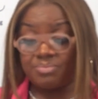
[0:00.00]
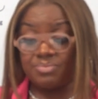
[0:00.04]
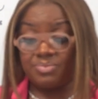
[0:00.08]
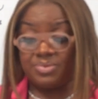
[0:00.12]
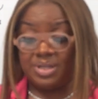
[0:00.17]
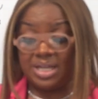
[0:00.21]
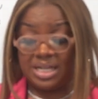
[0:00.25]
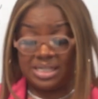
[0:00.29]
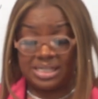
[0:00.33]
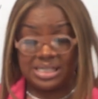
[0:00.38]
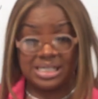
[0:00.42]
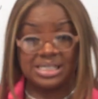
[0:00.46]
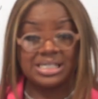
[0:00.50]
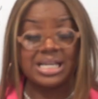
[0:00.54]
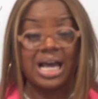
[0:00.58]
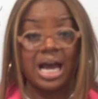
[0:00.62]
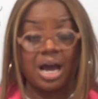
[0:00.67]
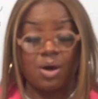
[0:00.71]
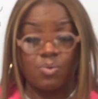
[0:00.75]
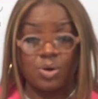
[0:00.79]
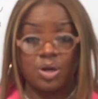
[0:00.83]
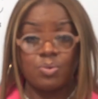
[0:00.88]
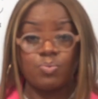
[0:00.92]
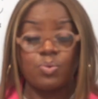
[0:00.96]
this is
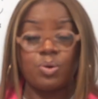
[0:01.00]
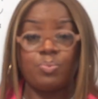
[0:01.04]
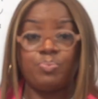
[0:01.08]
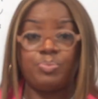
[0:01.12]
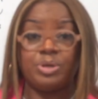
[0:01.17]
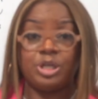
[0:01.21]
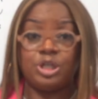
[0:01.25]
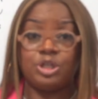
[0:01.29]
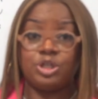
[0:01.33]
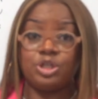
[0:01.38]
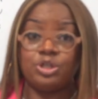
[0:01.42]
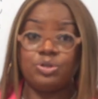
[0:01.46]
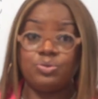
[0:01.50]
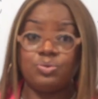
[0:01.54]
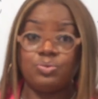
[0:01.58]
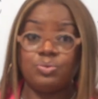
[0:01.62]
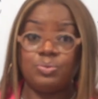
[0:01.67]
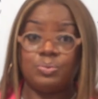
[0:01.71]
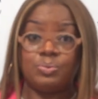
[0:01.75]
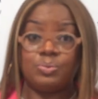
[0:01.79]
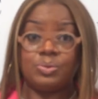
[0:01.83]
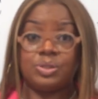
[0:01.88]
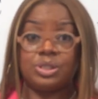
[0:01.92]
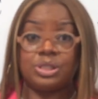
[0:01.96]
how it will be
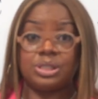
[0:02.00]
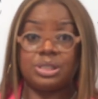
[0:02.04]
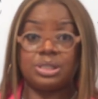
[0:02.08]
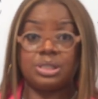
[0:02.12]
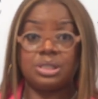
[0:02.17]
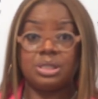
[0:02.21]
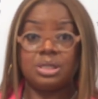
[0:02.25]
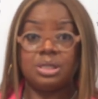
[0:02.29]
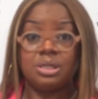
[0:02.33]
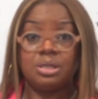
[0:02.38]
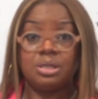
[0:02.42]
used.